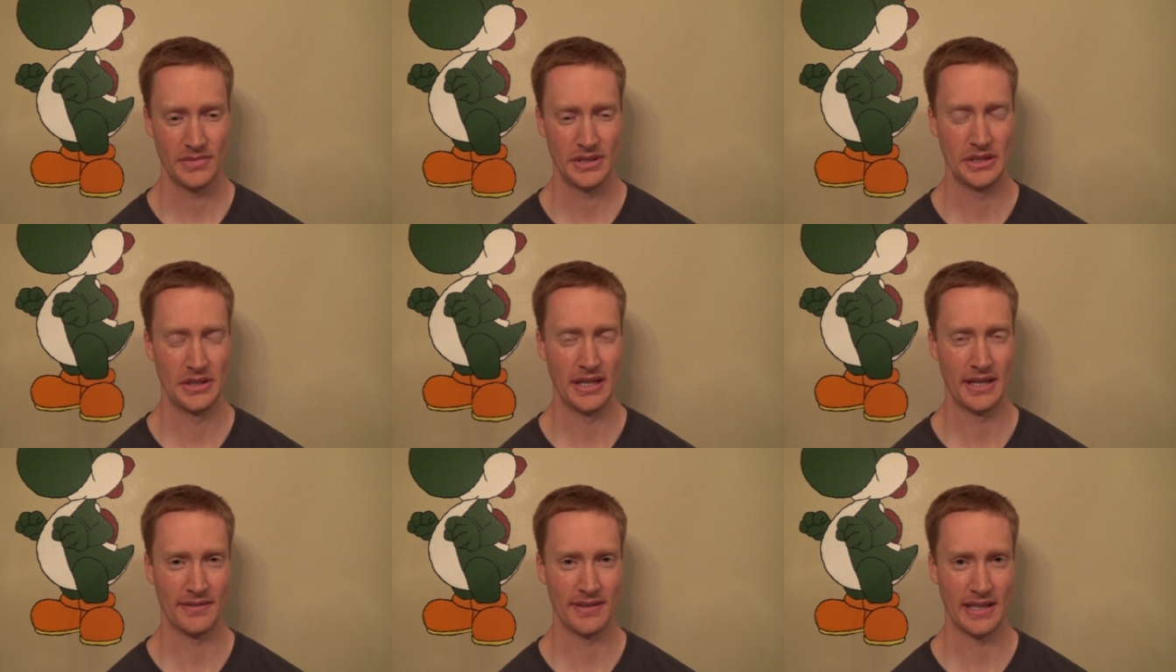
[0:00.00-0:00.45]

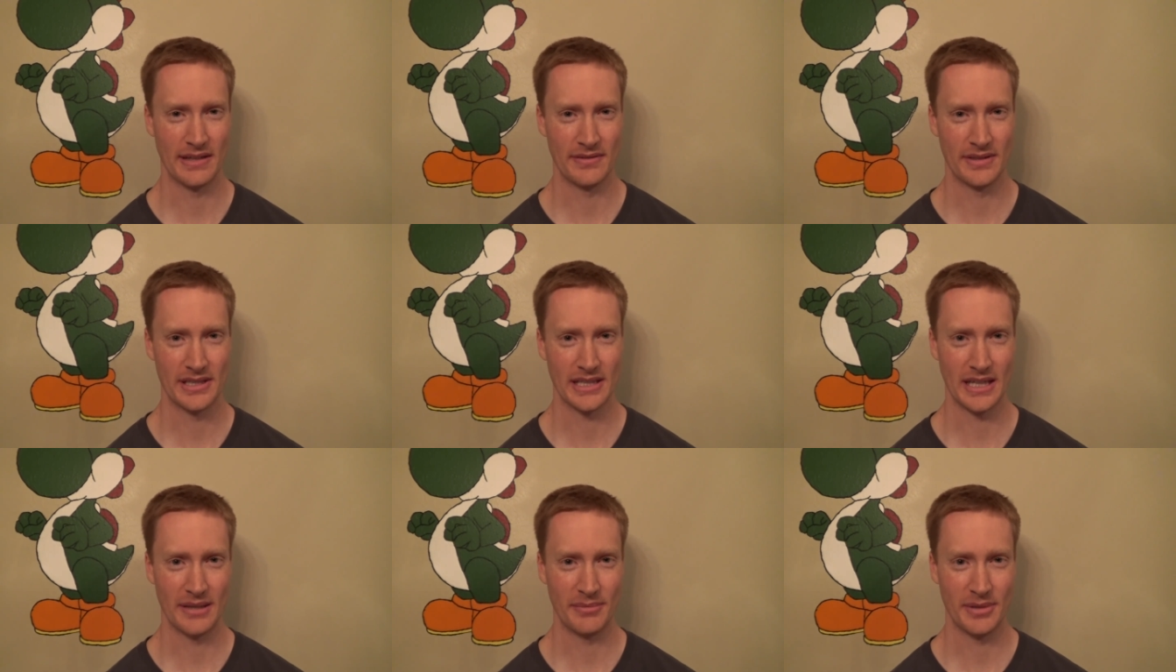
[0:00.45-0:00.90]
You'd have to have the
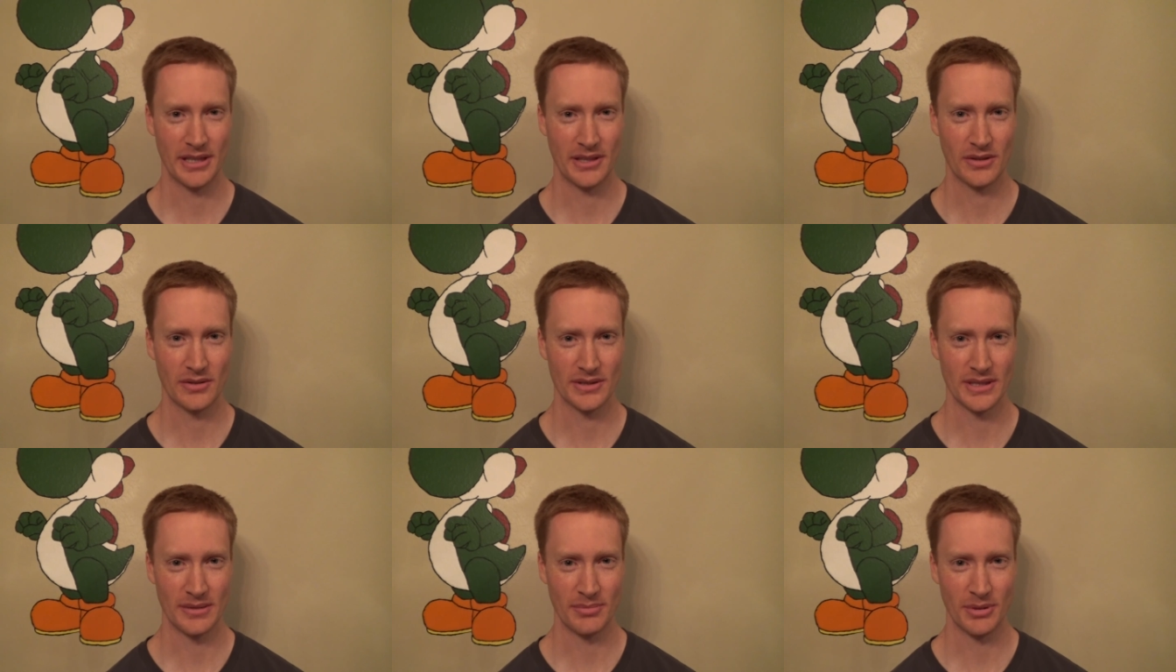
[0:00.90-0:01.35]
timer that
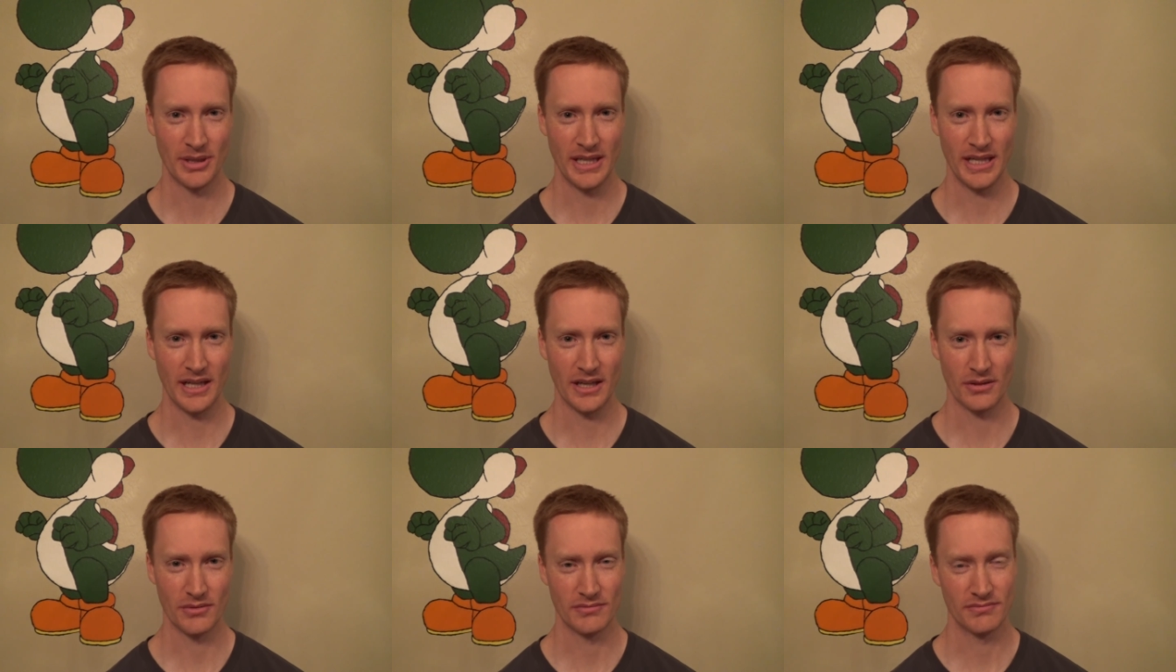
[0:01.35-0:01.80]
goes up or
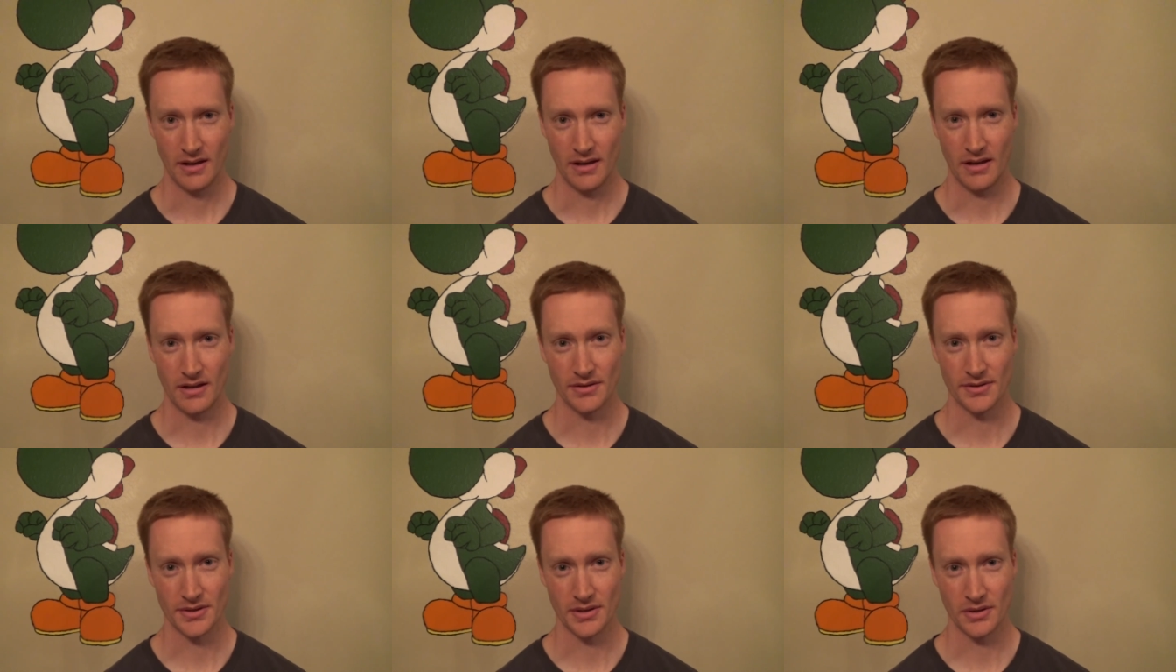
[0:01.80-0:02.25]
down.
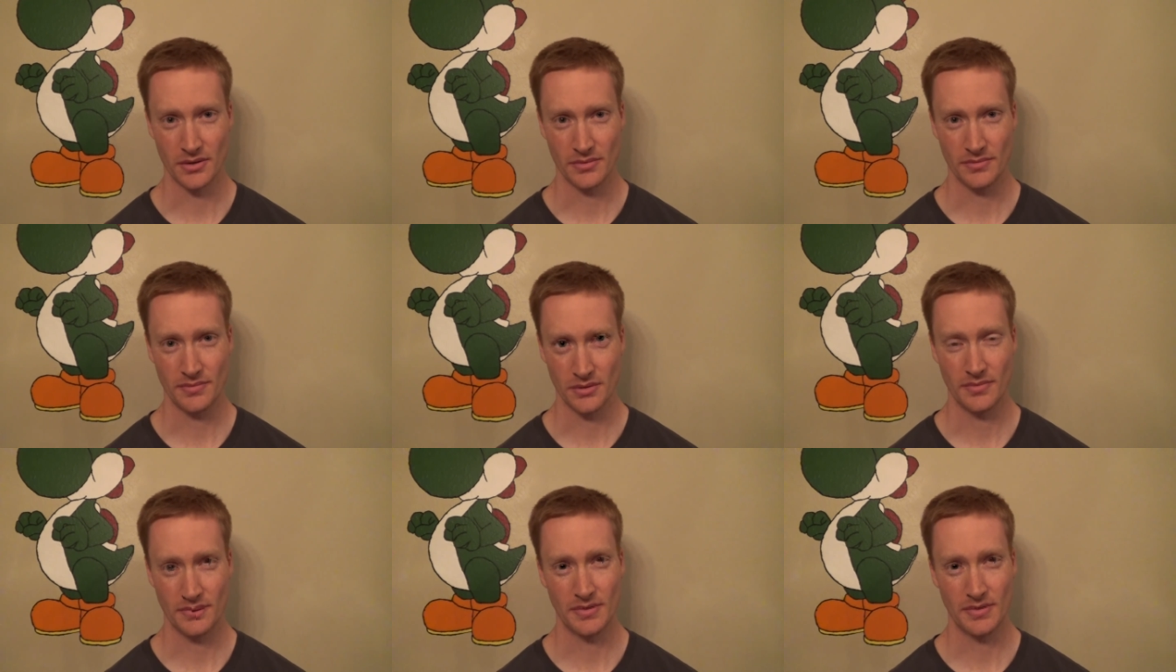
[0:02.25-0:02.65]
Also,